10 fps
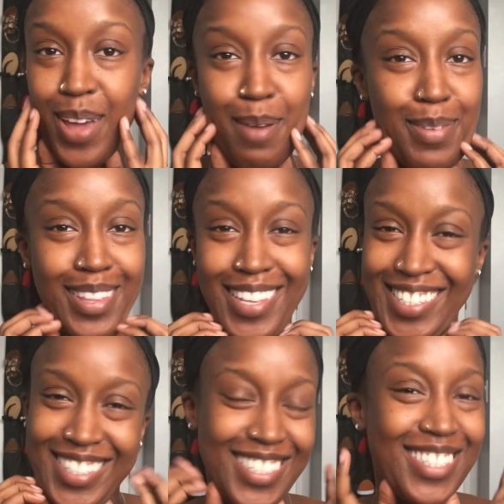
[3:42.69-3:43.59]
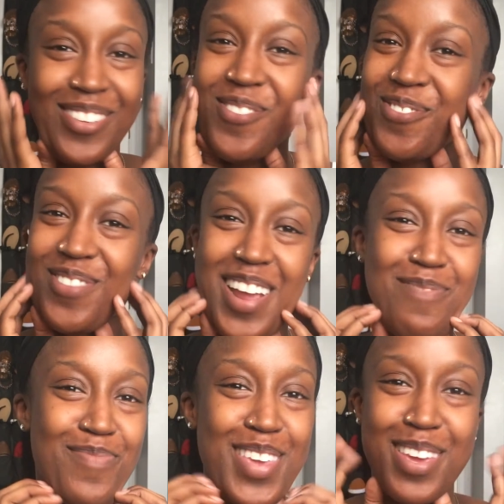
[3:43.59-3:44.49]
fabulous. It's so
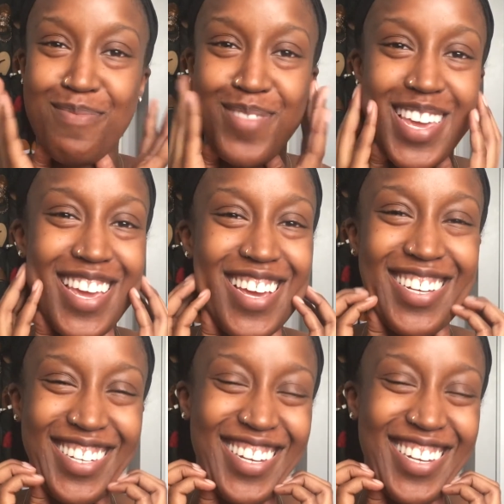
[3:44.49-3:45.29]
great being me.